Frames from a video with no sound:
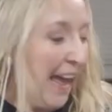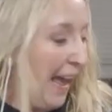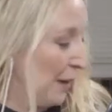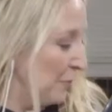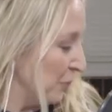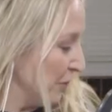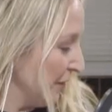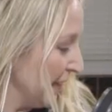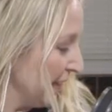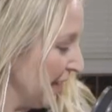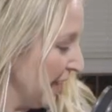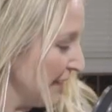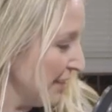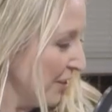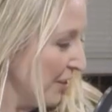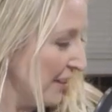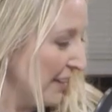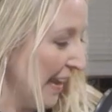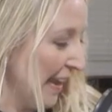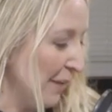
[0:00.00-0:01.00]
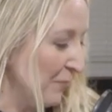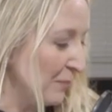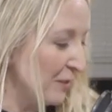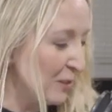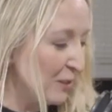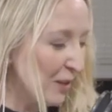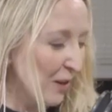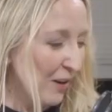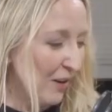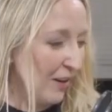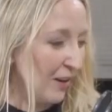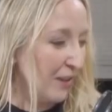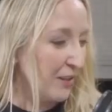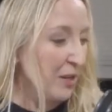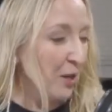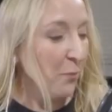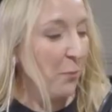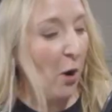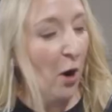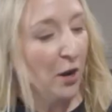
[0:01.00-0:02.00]
and play it at your game so, or
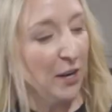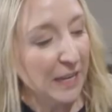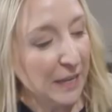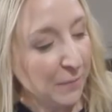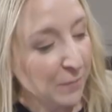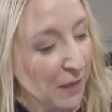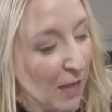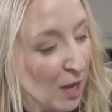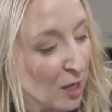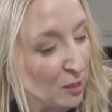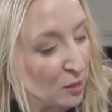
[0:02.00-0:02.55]
your party.